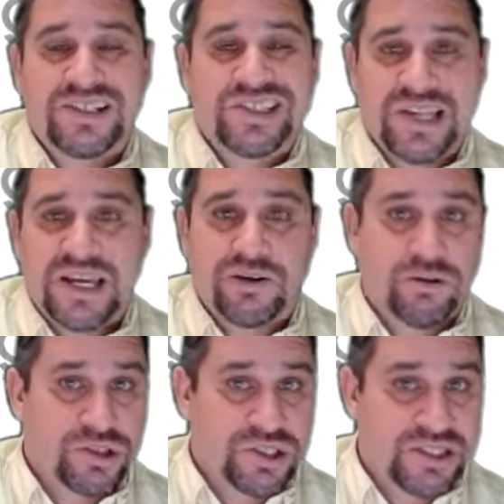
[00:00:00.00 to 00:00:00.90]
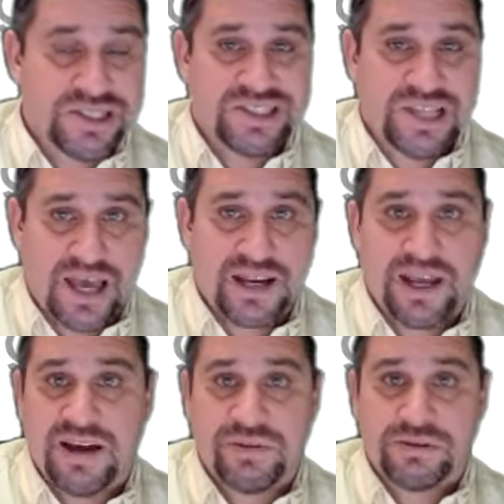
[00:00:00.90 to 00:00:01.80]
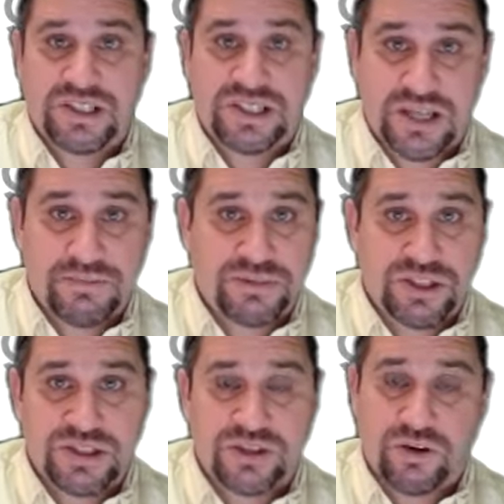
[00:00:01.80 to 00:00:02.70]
State OSHA does not have those exemptions.